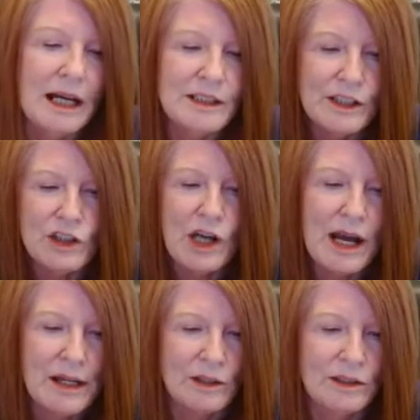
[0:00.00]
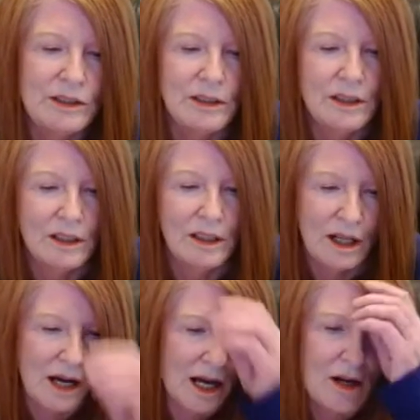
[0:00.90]
As a child,
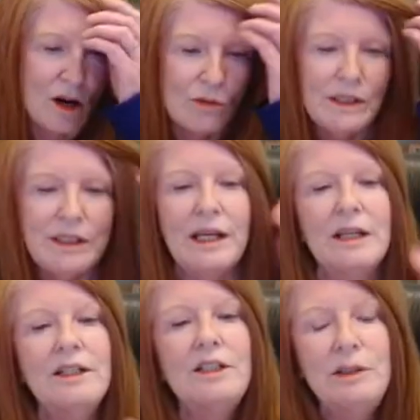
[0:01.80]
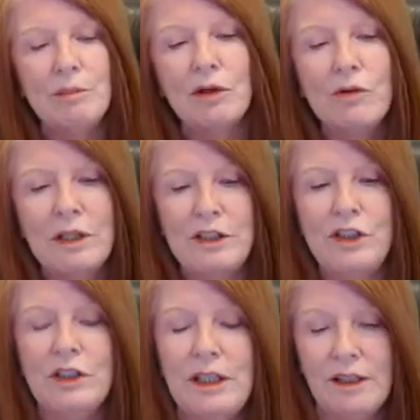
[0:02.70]
I always had a deeper
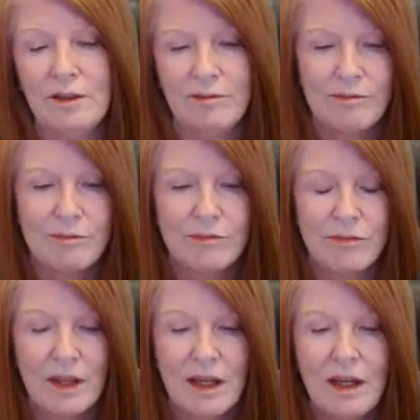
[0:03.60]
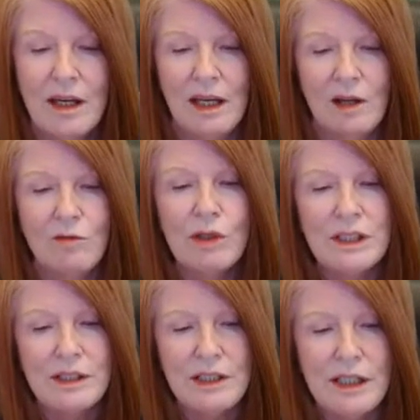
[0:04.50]
questioning and was a